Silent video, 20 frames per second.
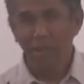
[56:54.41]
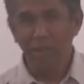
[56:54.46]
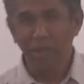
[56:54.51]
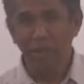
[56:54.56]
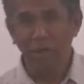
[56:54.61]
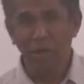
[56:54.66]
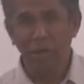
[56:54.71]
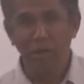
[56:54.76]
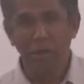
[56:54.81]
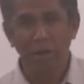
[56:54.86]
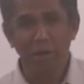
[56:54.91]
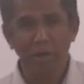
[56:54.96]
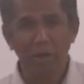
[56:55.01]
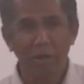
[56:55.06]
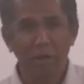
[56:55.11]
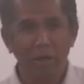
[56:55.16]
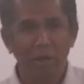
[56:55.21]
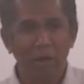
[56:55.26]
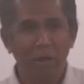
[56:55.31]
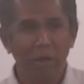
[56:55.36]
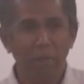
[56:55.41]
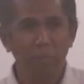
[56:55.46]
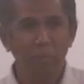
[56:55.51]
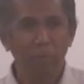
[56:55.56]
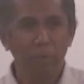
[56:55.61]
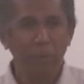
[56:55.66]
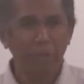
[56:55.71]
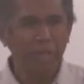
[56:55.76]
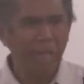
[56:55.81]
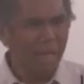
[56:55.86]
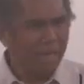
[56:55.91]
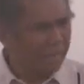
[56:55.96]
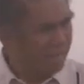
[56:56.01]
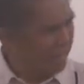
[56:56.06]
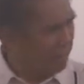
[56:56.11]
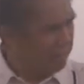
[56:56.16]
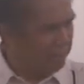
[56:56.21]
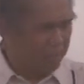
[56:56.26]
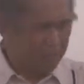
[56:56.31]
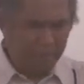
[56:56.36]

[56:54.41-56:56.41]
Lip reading: You know, forget them.